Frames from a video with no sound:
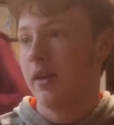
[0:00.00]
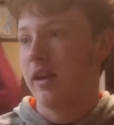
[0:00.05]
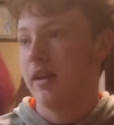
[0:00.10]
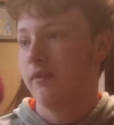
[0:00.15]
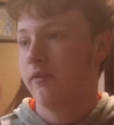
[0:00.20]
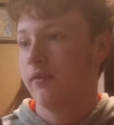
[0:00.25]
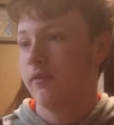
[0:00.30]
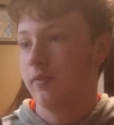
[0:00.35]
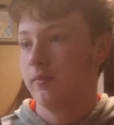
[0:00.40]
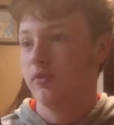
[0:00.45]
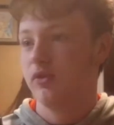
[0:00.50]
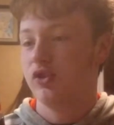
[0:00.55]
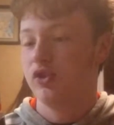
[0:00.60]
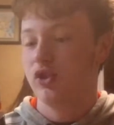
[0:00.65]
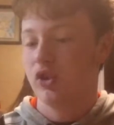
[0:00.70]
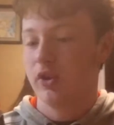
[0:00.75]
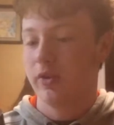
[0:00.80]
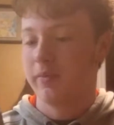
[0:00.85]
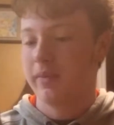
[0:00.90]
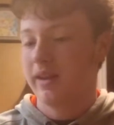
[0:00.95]
not from
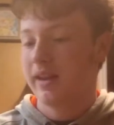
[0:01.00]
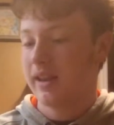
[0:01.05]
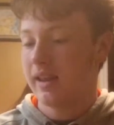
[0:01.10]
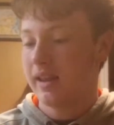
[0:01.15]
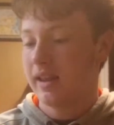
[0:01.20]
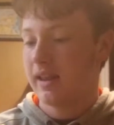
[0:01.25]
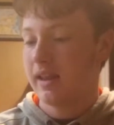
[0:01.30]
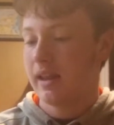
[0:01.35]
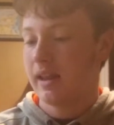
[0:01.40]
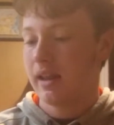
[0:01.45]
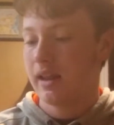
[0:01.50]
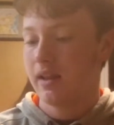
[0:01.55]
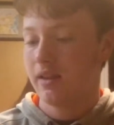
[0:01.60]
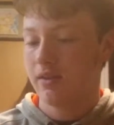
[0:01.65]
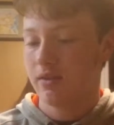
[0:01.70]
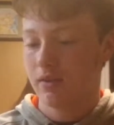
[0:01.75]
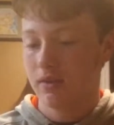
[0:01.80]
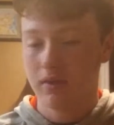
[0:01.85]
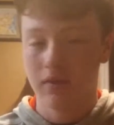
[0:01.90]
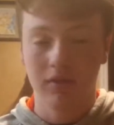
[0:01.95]
Germany
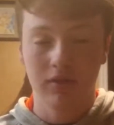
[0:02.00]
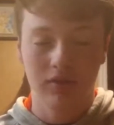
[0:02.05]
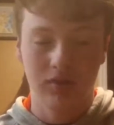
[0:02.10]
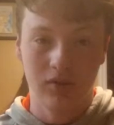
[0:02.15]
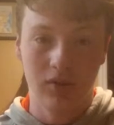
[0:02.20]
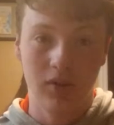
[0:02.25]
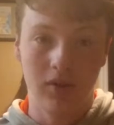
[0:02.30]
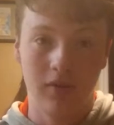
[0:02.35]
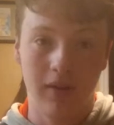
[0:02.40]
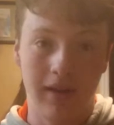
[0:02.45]
either, so